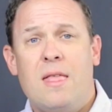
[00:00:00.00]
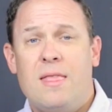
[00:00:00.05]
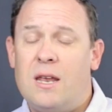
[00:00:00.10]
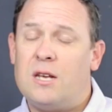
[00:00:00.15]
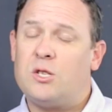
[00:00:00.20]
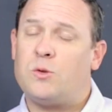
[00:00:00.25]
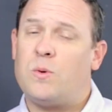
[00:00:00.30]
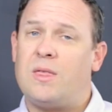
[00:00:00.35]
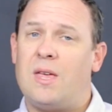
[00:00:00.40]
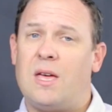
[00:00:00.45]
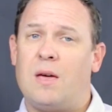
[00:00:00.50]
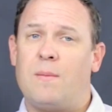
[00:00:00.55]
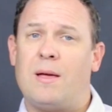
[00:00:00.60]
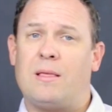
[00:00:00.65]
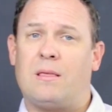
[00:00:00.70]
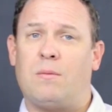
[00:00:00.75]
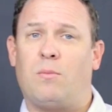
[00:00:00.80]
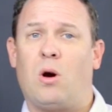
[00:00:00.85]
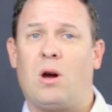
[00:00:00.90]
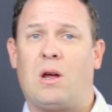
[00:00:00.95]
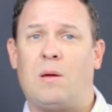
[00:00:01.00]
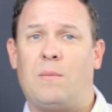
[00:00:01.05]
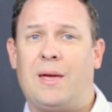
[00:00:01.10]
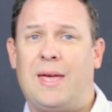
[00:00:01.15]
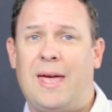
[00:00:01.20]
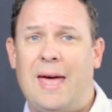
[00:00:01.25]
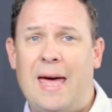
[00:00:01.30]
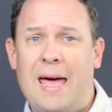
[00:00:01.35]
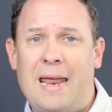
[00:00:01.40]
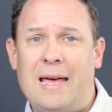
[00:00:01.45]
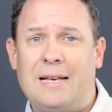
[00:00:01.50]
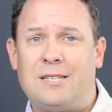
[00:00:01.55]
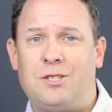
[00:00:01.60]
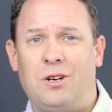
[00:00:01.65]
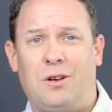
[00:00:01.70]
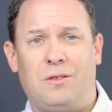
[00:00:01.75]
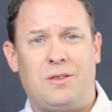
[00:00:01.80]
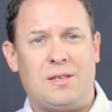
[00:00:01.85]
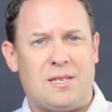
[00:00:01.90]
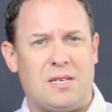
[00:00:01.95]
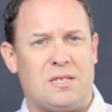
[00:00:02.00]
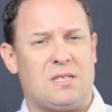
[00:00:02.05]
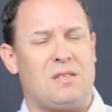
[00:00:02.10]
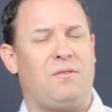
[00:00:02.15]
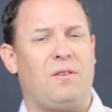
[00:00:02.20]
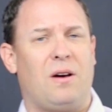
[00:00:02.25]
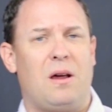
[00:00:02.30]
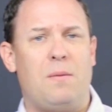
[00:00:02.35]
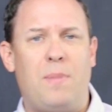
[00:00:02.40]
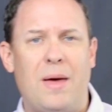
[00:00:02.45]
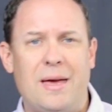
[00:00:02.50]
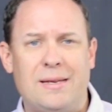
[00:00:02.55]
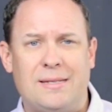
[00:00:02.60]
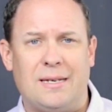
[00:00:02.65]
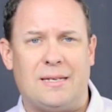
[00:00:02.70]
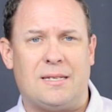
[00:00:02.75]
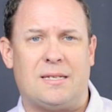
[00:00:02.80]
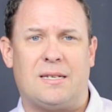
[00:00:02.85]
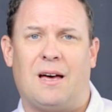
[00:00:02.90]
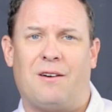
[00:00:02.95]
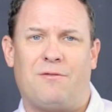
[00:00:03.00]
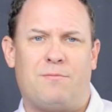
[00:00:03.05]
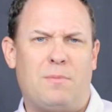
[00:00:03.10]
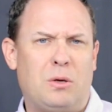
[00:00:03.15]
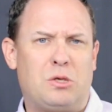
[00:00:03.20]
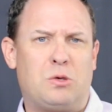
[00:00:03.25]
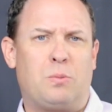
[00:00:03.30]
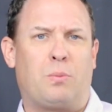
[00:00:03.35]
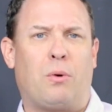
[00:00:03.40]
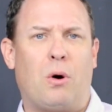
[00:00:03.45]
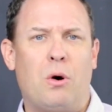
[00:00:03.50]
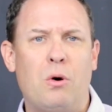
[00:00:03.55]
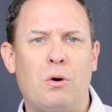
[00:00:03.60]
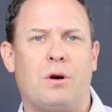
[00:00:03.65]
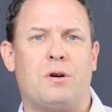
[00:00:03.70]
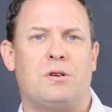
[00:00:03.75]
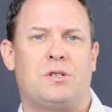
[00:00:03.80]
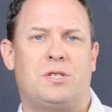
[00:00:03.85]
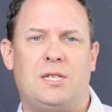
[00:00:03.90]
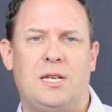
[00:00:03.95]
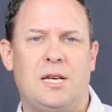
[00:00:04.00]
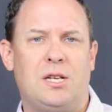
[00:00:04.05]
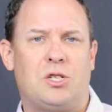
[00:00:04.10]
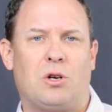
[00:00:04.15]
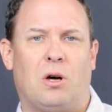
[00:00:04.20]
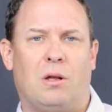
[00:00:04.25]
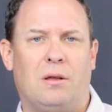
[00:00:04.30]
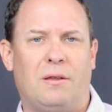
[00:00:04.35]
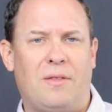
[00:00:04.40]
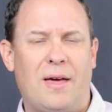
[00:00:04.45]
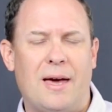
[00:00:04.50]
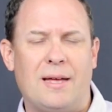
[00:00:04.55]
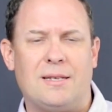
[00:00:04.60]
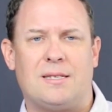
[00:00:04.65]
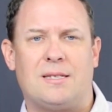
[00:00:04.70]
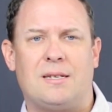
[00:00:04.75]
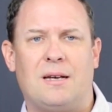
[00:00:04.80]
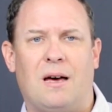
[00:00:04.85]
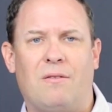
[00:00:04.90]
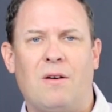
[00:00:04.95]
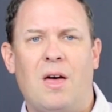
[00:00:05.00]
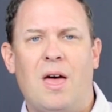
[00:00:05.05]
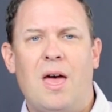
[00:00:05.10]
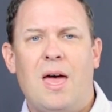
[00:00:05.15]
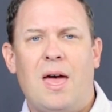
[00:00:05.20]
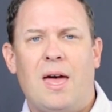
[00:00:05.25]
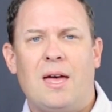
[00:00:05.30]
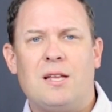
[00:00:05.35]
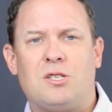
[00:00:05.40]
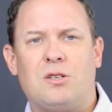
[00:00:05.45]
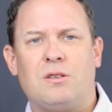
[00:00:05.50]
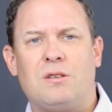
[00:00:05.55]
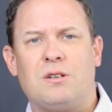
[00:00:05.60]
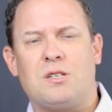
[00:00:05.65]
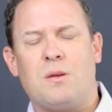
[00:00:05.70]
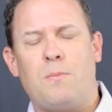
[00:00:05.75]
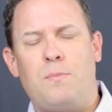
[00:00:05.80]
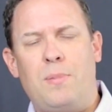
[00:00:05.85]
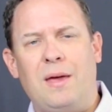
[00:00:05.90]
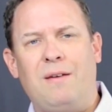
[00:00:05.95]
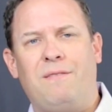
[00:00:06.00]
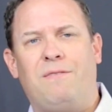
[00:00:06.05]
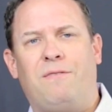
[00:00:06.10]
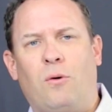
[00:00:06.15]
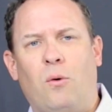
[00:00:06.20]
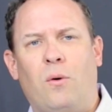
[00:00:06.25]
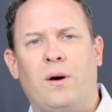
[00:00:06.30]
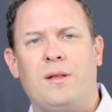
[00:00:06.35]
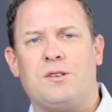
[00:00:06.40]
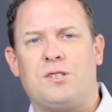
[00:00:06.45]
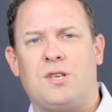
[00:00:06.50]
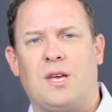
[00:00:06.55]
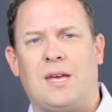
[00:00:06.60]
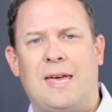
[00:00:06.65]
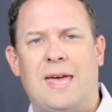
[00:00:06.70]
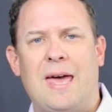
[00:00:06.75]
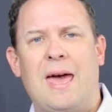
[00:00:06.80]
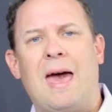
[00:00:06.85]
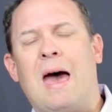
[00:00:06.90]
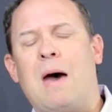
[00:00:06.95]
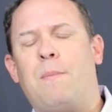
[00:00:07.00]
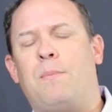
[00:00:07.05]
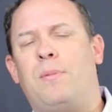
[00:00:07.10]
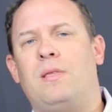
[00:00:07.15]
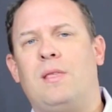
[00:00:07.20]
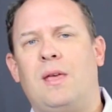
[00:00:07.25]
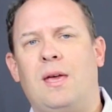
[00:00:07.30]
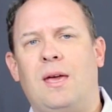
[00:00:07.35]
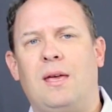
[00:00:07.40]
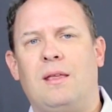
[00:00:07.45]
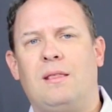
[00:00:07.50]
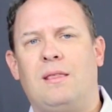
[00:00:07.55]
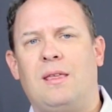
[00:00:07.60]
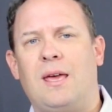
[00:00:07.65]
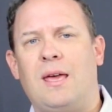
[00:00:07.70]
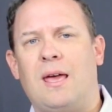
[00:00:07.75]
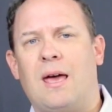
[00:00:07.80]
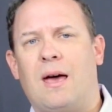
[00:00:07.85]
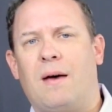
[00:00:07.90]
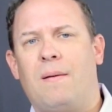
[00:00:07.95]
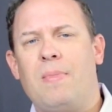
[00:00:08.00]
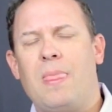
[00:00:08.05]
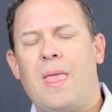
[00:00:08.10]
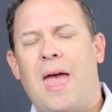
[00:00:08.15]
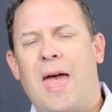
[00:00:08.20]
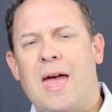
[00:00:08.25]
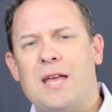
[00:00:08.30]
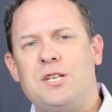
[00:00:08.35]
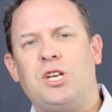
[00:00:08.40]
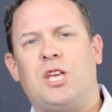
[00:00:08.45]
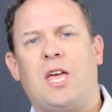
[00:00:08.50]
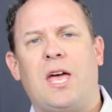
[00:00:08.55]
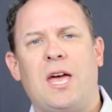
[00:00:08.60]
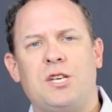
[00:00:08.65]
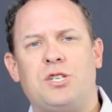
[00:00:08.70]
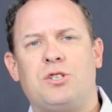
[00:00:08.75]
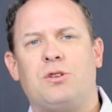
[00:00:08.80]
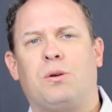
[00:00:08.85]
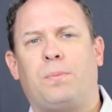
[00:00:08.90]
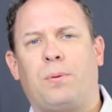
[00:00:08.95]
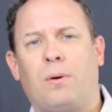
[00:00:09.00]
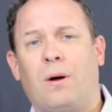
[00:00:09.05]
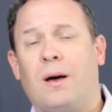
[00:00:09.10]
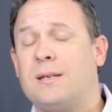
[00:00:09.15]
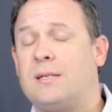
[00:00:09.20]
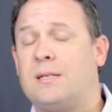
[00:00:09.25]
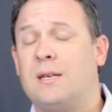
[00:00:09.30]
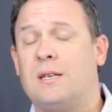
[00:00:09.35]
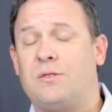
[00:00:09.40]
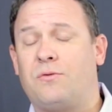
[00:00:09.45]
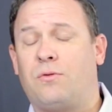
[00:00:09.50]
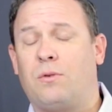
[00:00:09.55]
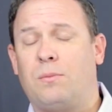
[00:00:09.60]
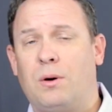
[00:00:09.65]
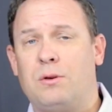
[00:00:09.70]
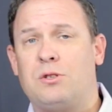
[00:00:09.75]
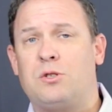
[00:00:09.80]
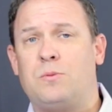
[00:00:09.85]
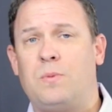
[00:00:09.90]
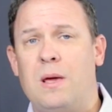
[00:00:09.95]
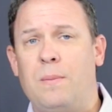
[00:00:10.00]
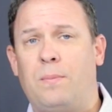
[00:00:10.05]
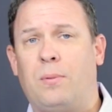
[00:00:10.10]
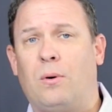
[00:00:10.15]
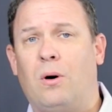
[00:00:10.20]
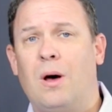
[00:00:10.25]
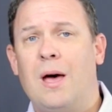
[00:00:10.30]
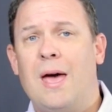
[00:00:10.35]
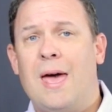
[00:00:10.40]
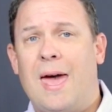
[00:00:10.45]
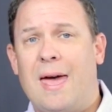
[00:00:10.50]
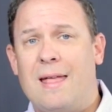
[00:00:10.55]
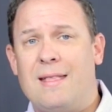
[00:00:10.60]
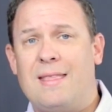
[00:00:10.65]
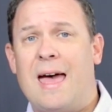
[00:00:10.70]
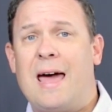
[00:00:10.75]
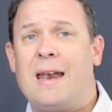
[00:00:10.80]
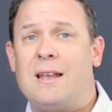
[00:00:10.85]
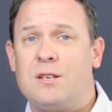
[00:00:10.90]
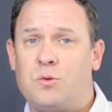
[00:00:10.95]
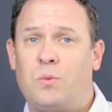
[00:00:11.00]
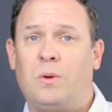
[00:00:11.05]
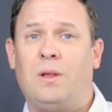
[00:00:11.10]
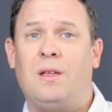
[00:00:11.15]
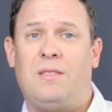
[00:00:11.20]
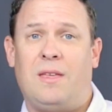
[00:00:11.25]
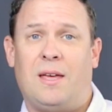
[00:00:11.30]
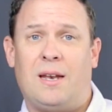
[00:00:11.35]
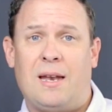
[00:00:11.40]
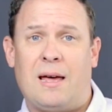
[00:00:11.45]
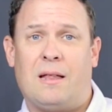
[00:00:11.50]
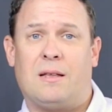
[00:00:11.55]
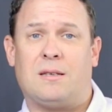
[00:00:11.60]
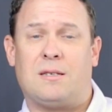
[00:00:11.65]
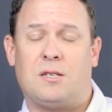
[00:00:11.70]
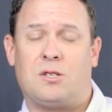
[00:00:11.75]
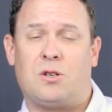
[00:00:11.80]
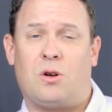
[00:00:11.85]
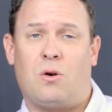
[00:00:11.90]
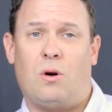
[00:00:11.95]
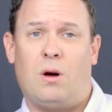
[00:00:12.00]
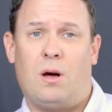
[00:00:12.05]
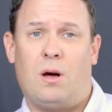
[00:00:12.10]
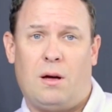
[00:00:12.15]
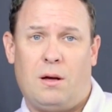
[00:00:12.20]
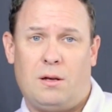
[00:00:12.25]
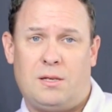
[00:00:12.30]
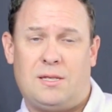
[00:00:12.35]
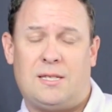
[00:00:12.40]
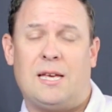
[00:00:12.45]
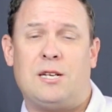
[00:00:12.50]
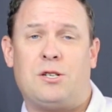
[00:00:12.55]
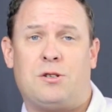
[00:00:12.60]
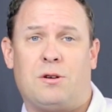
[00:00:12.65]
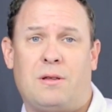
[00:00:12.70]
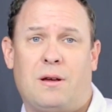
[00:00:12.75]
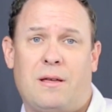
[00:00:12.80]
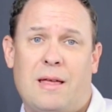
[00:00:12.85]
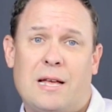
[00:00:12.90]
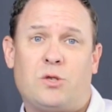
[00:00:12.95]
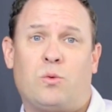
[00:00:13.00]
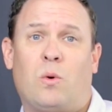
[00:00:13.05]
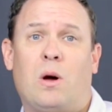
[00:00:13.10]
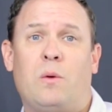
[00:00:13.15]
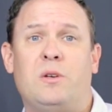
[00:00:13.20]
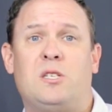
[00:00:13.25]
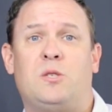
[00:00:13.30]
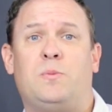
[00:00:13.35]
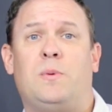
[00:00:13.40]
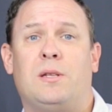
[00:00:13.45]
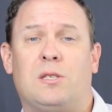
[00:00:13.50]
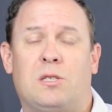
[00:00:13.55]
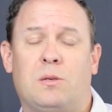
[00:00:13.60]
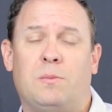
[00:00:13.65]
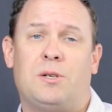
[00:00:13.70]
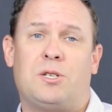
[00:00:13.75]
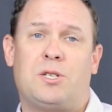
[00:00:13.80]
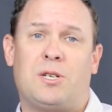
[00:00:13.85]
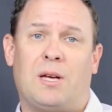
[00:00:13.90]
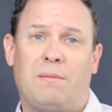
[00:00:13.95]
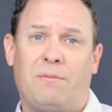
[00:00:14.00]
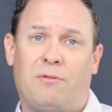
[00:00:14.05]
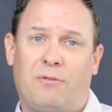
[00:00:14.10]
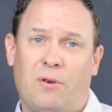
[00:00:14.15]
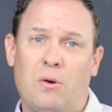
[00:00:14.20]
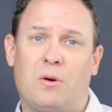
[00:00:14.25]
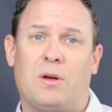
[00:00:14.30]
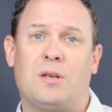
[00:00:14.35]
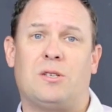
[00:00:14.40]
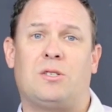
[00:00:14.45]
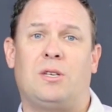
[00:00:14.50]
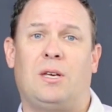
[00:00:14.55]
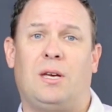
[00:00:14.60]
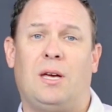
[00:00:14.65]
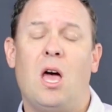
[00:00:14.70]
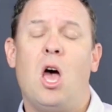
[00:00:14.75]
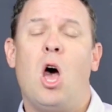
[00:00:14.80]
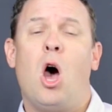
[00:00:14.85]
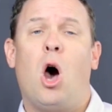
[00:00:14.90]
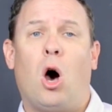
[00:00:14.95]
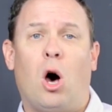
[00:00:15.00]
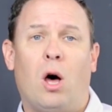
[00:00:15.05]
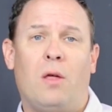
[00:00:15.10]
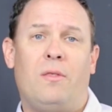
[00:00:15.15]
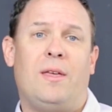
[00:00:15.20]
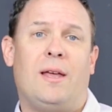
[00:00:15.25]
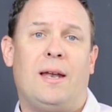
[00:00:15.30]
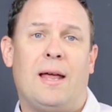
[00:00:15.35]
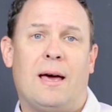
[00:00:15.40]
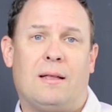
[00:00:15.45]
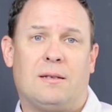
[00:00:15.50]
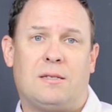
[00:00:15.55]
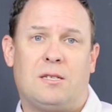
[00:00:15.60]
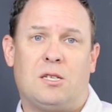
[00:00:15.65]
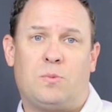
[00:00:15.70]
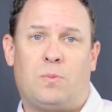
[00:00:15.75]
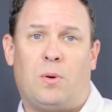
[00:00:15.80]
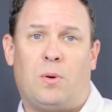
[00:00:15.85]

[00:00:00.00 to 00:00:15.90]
Then as we think about the market mechanics, this is the very basic stuff. Most brokers teach all of that stuff. And so there's a big void, there's a gap in the educational process for most people, and that is really the analysis center there. That's why we spend so much time focusing on the analysis